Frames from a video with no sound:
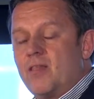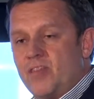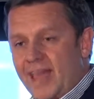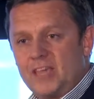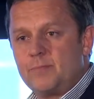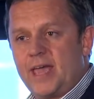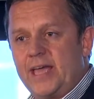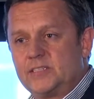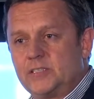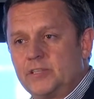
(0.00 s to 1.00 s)
they can be a
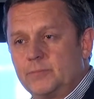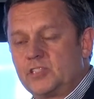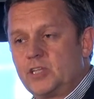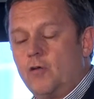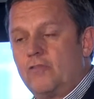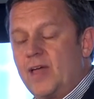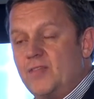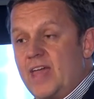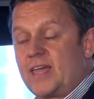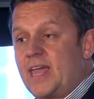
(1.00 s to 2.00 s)
hazard to themselves,
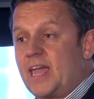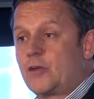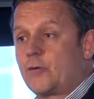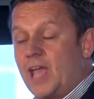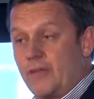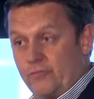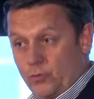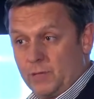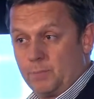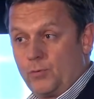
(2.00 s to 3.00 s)
and that can create
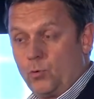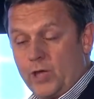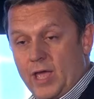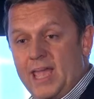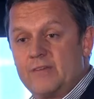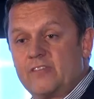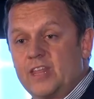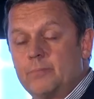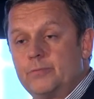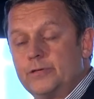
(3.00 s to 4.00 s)
for the employer and for
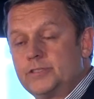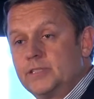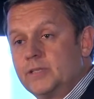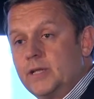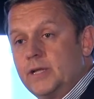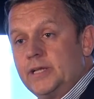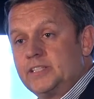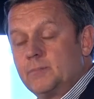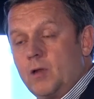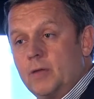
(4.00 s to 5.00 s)
that person
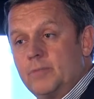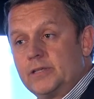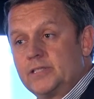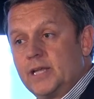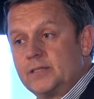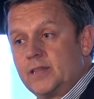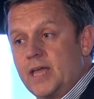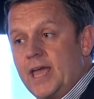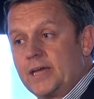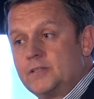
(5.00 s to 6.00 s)
some liability under
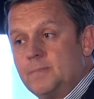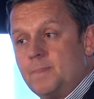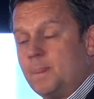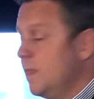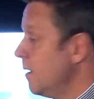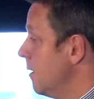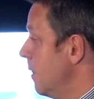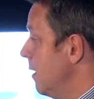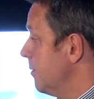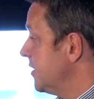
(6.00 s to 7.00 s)
the Act.
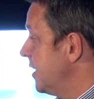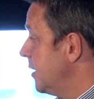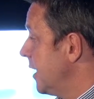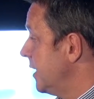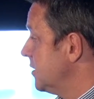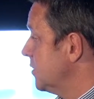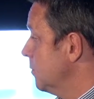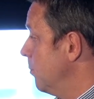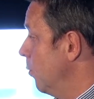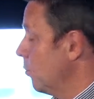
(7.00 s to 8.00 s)
But the second case is
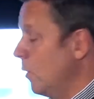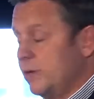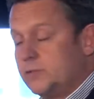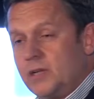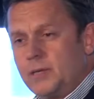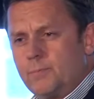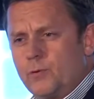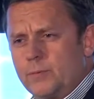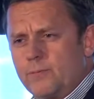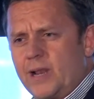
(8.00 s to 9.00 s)
an important one. It was only
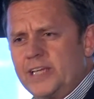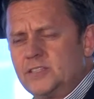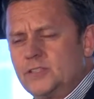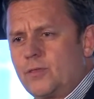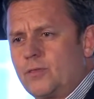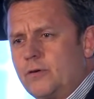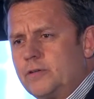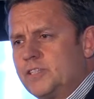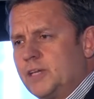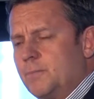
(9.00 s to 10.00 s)
Employment Relations
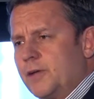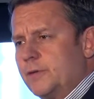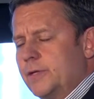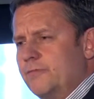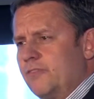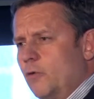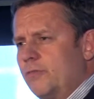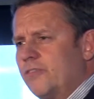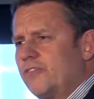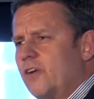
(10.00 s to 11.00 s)
Authority, but it
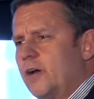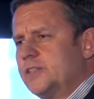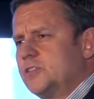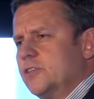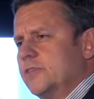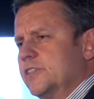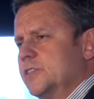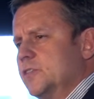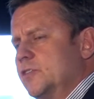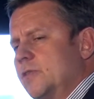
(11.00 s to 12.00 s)
involved the fire
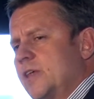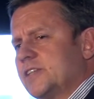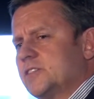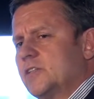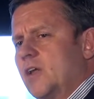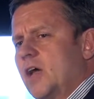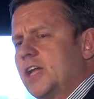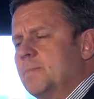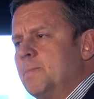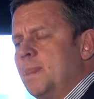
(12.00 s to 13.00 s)
service in 2009.